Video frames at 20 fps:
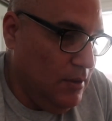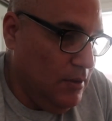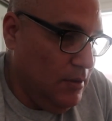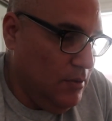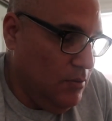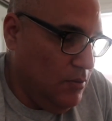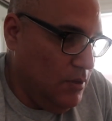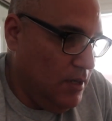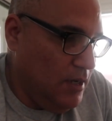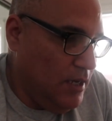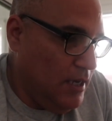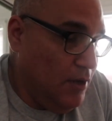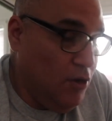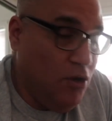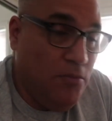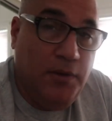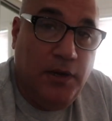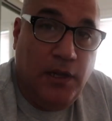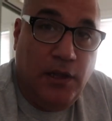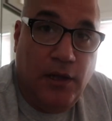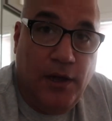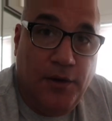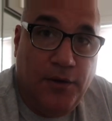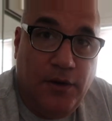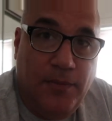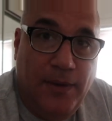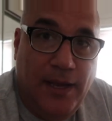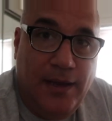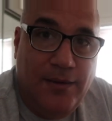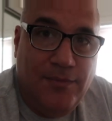Would I open a
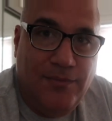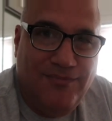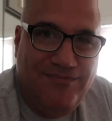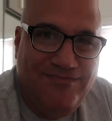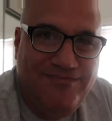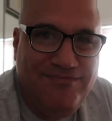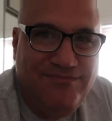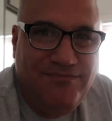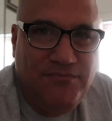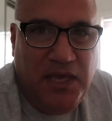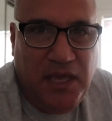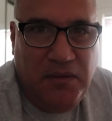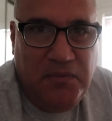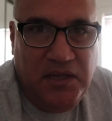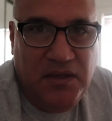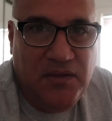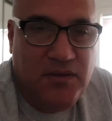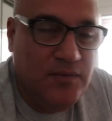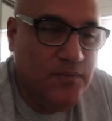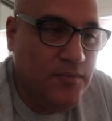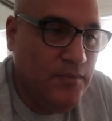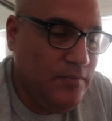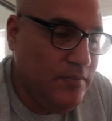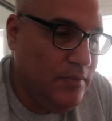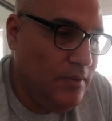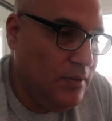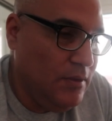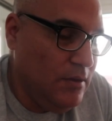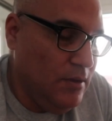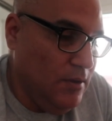laundromat? Maybe.
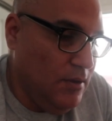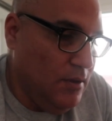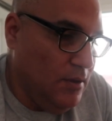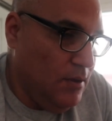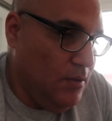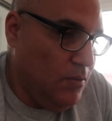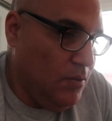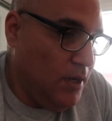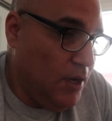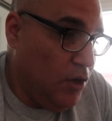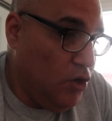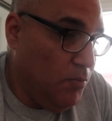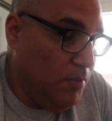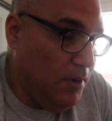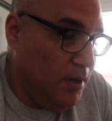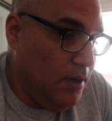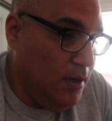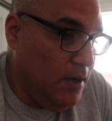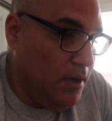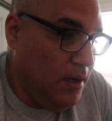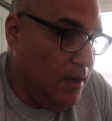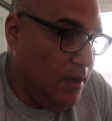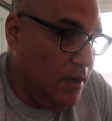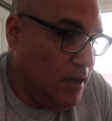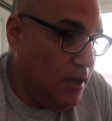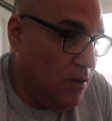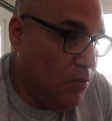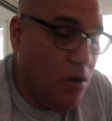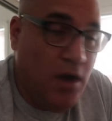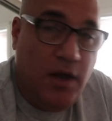Would I open
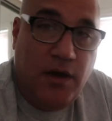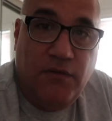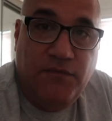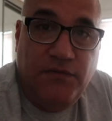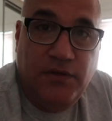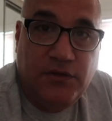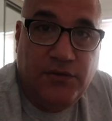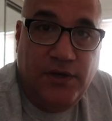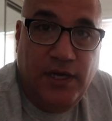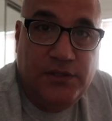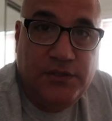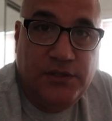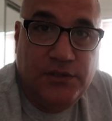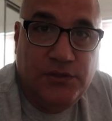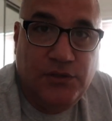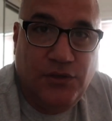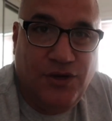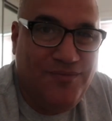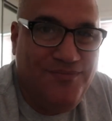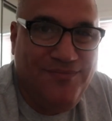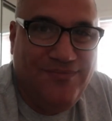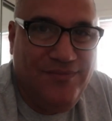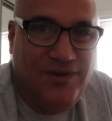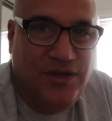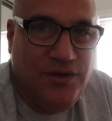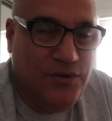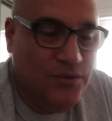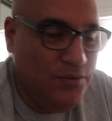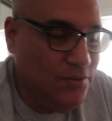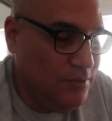a water filtration store?
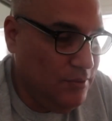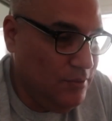No.